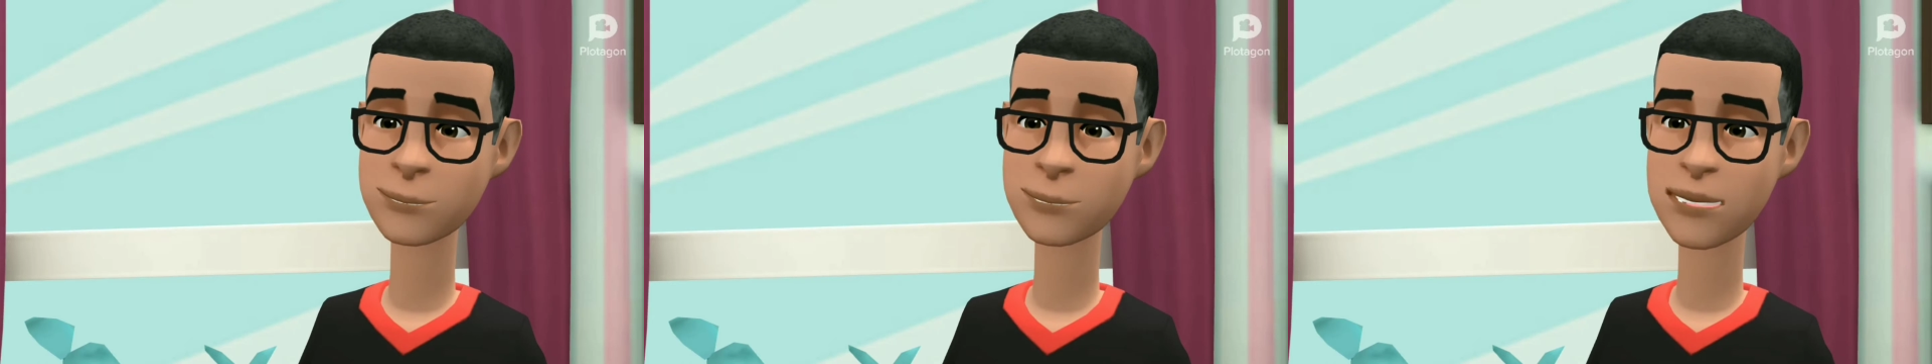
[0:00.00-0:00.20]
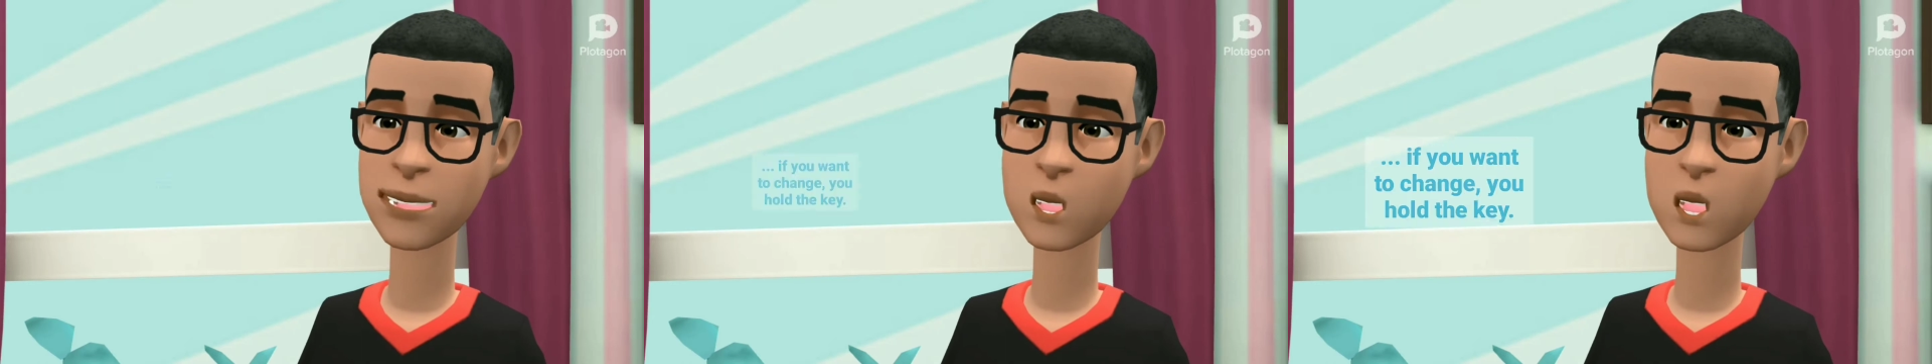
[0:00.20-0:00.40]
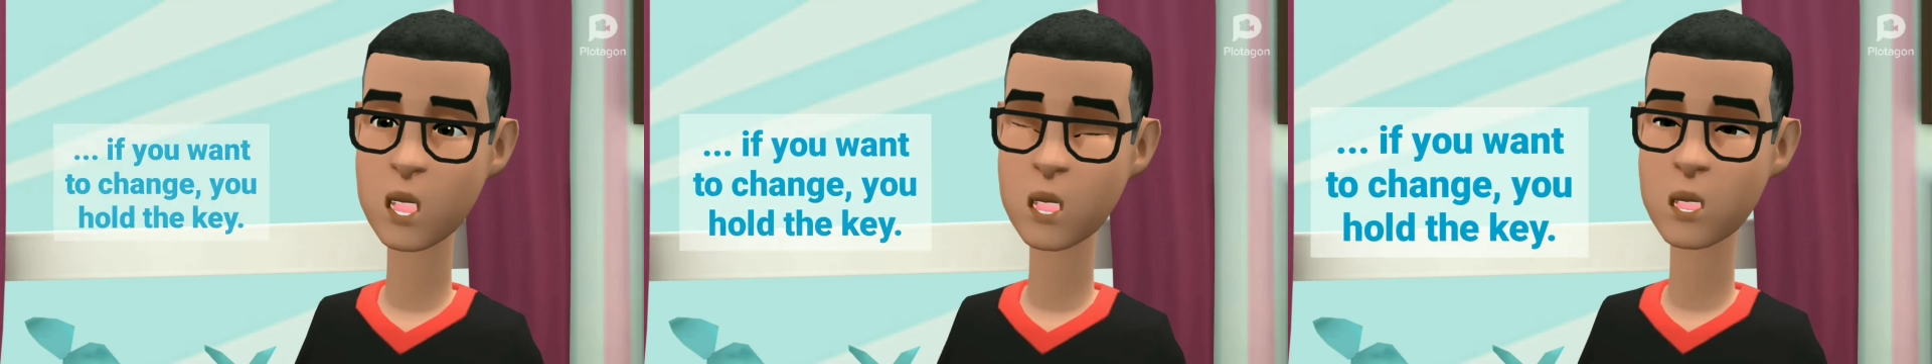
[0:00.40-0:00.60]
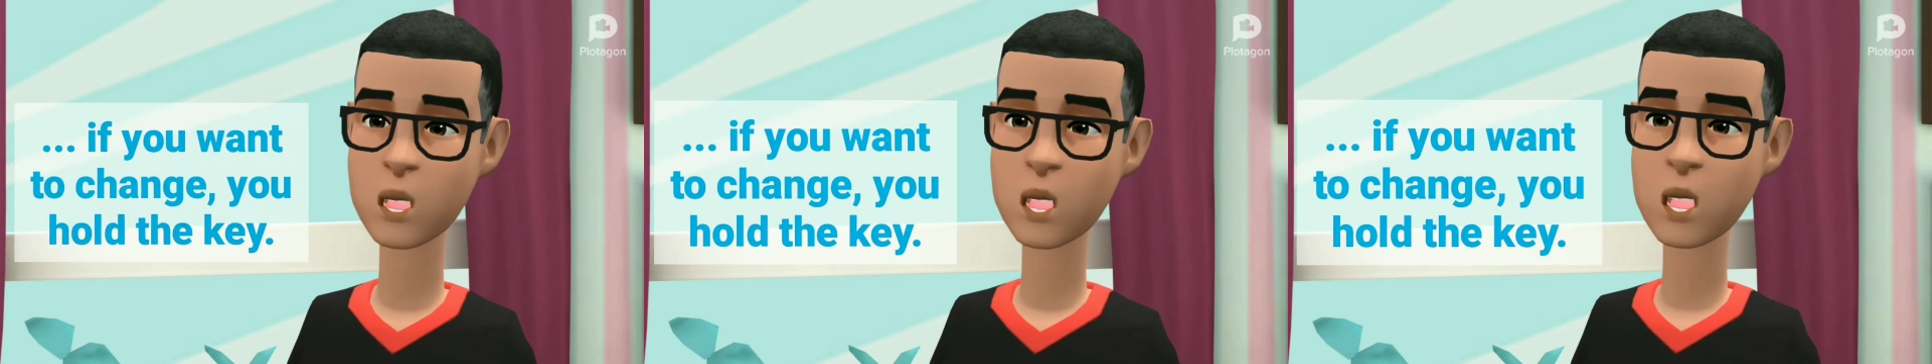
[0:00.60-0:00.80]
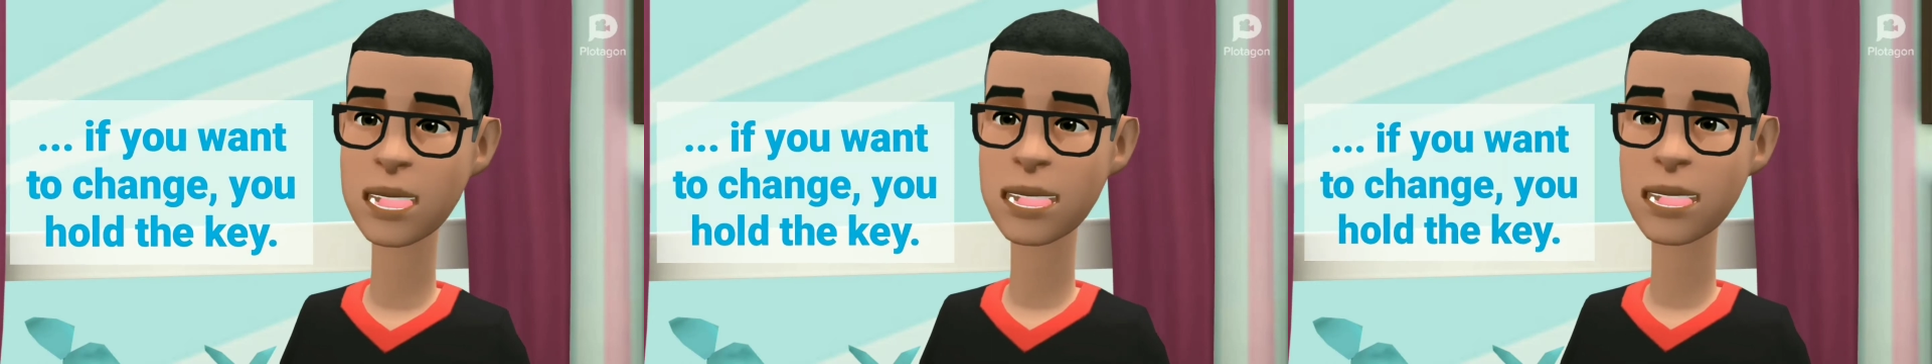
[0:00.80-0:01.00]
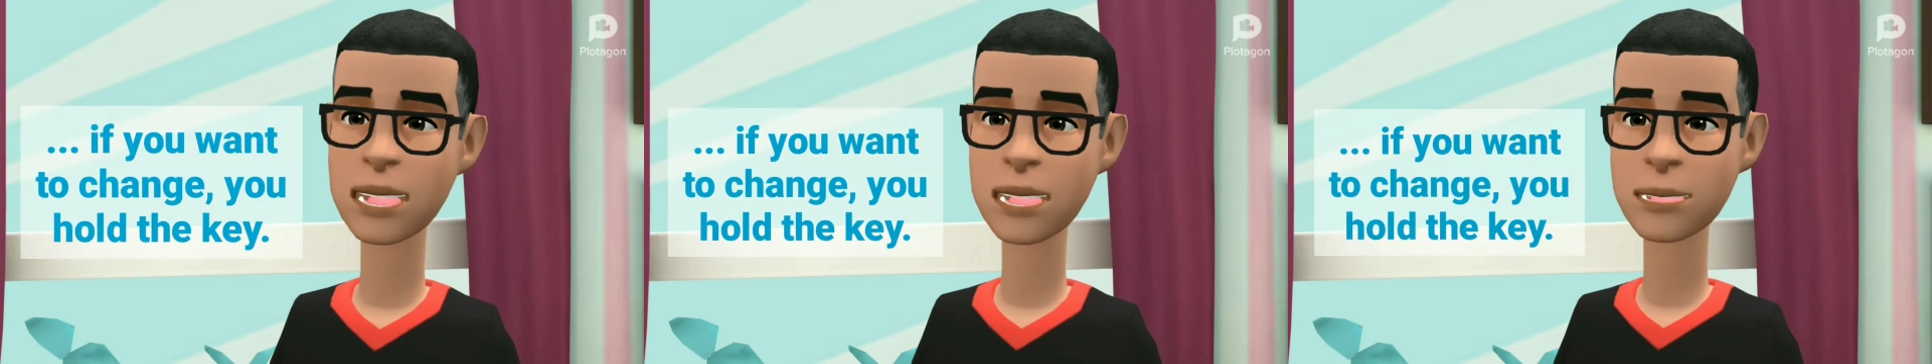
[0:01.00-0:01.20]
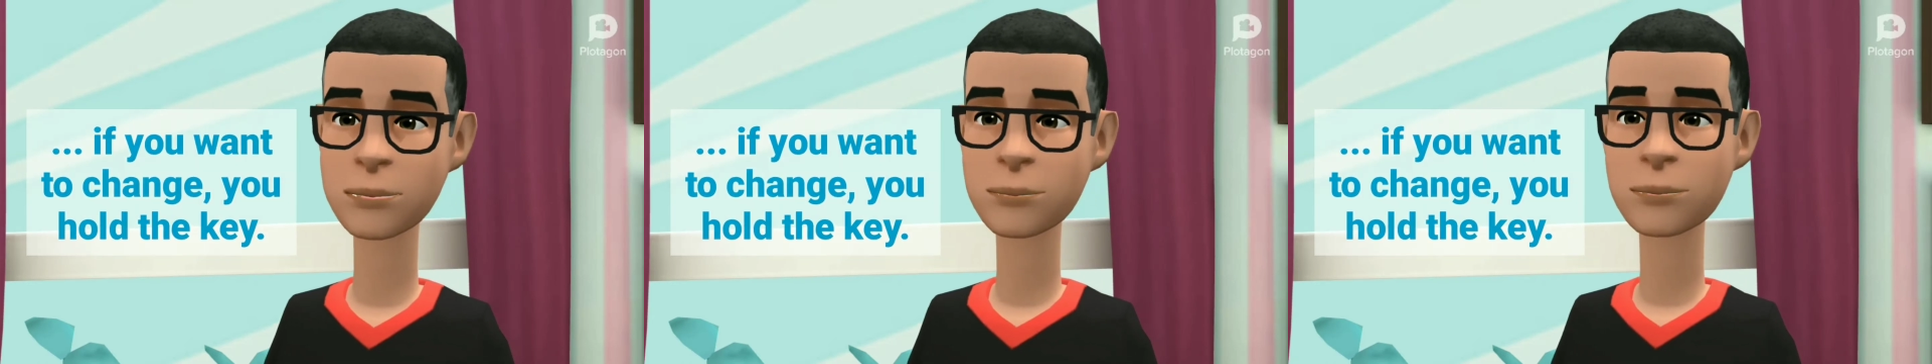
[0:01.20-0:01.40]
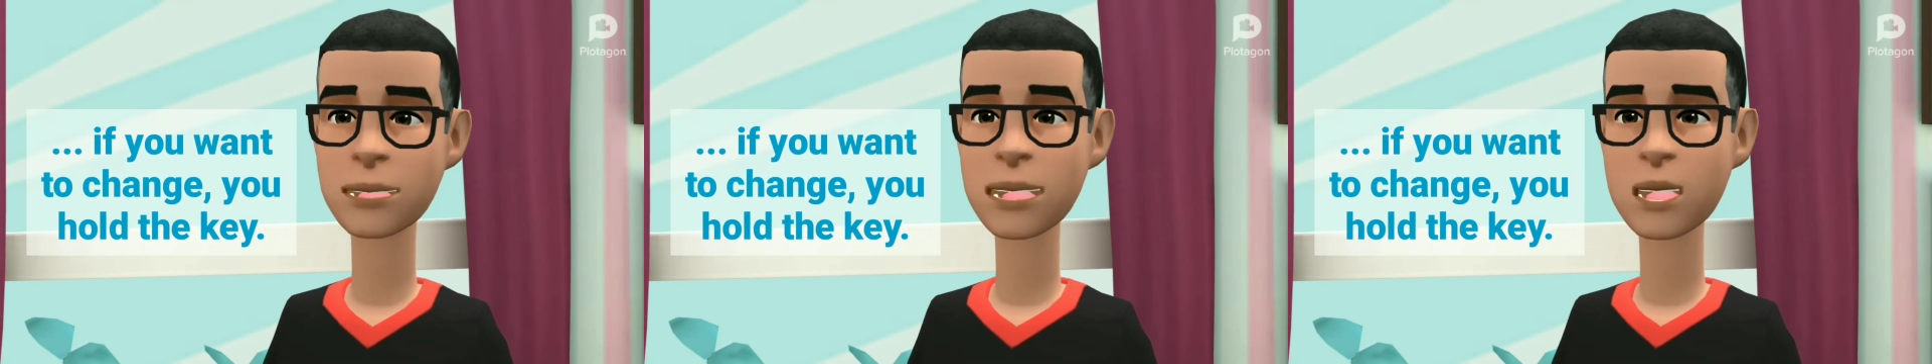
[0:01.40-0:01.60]
If you want to change,
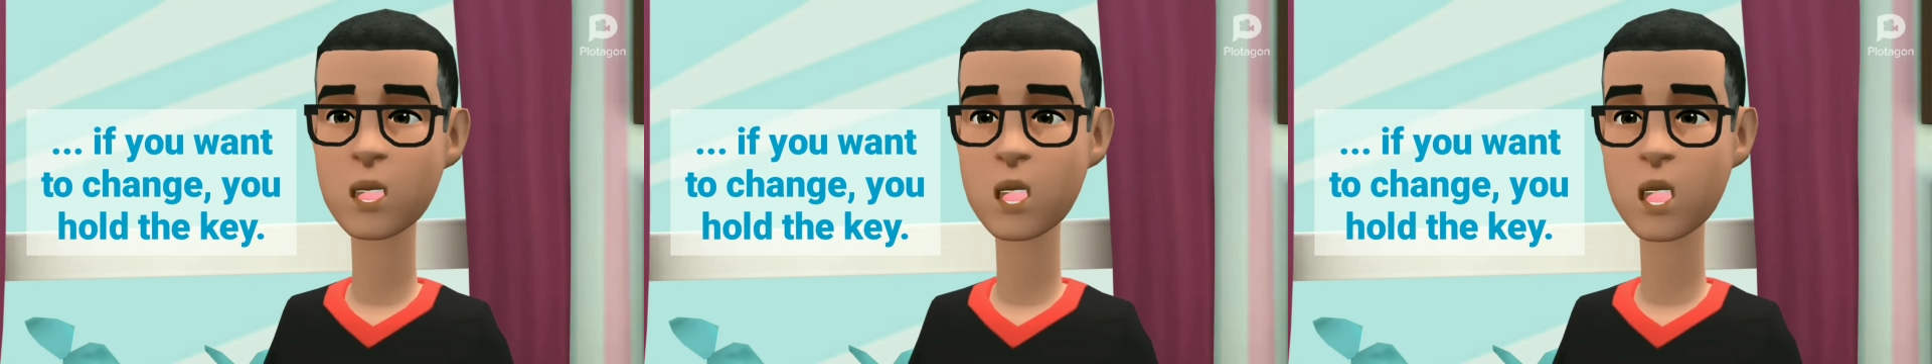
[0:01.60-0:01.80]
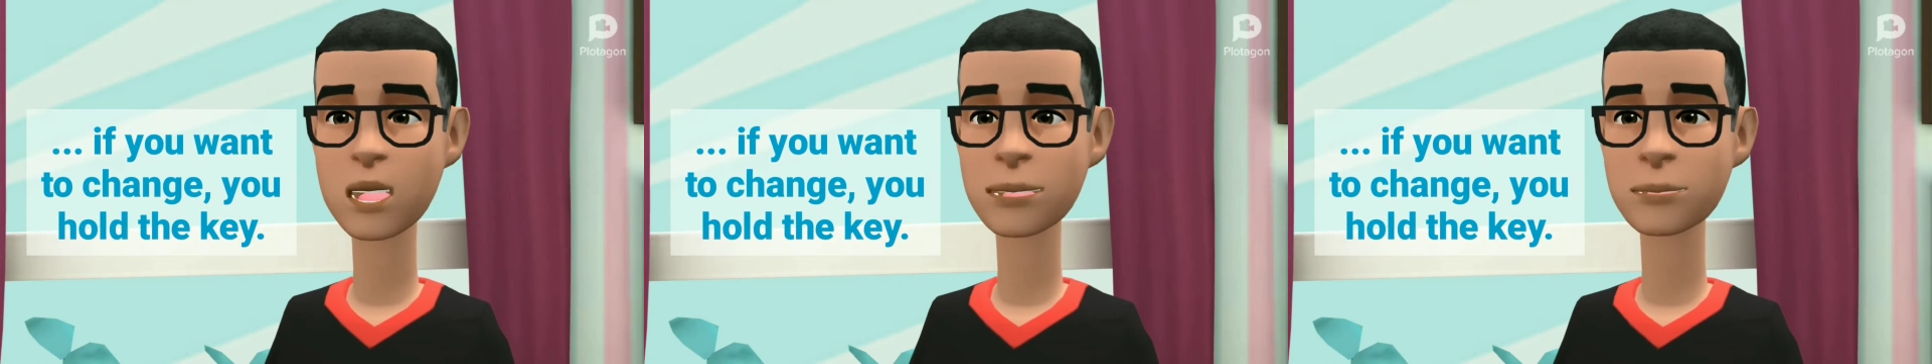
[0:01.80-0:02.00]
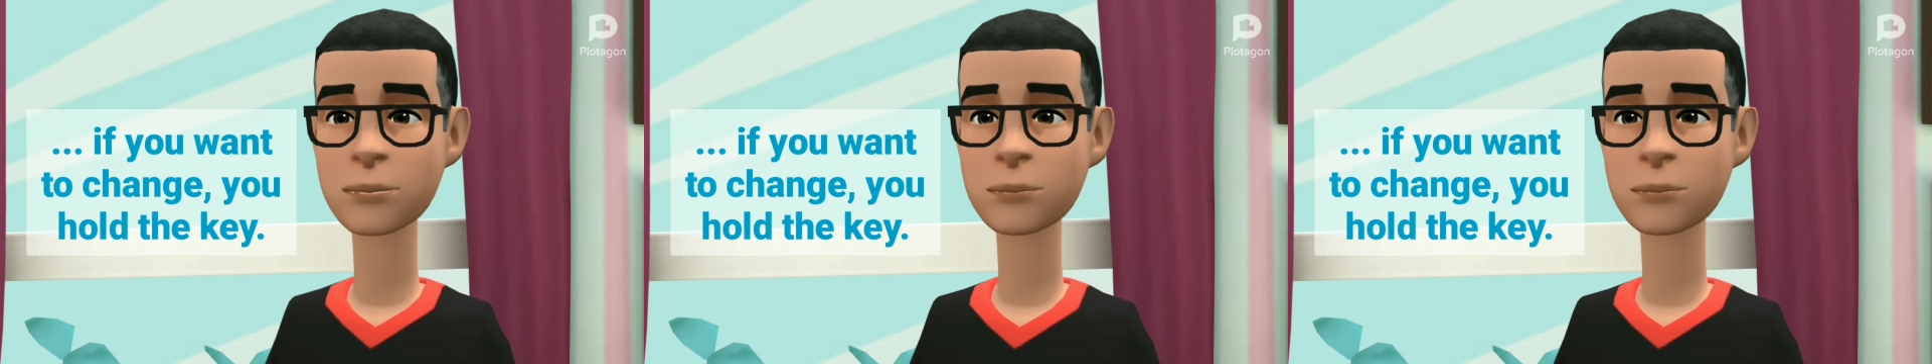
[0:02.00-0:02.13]
you